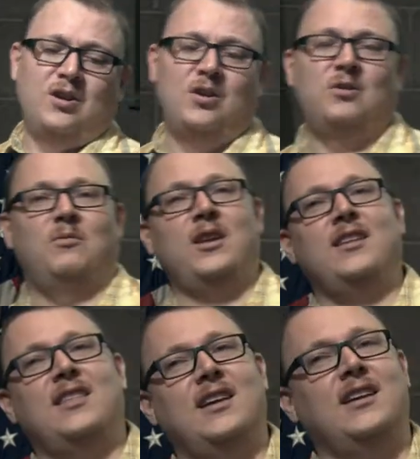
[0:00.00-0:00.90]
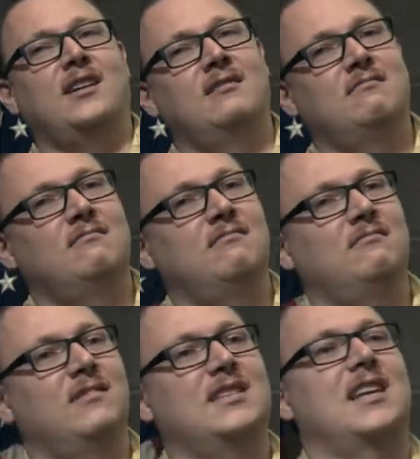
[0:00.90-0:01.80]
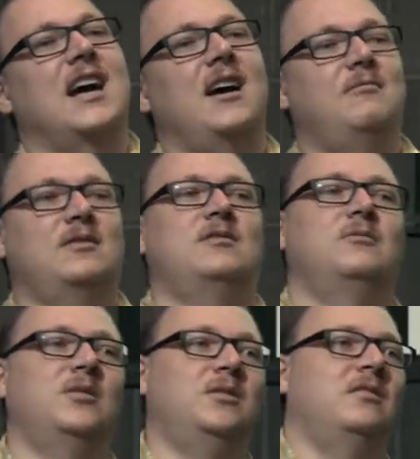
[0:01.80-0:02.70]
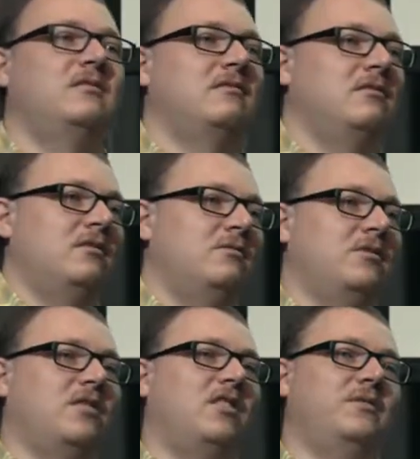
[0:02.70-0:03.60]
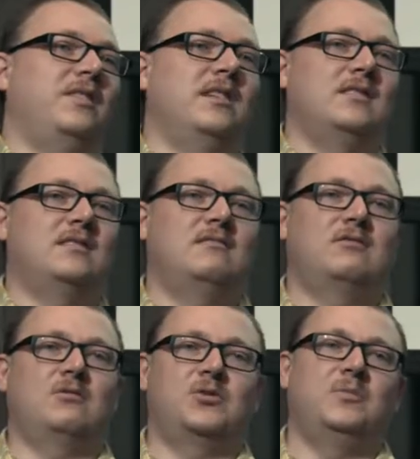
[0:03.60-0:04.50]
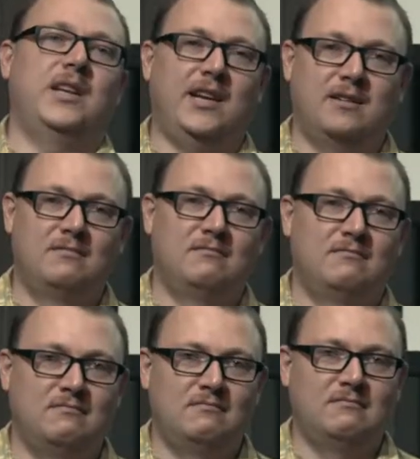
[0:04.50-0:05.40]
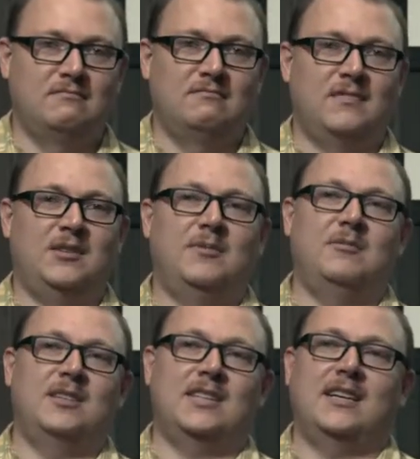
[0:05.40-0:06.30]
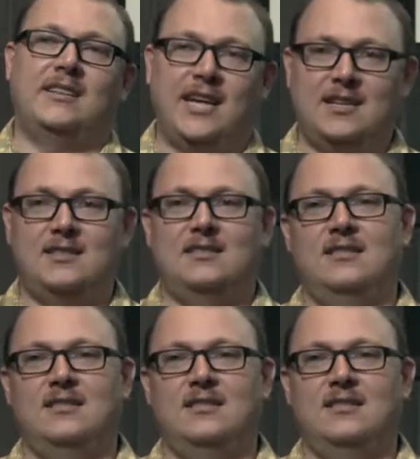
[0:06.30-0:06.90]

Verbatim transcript: what do you think this guy was doing with all of his social media? Anybody want to take a guess?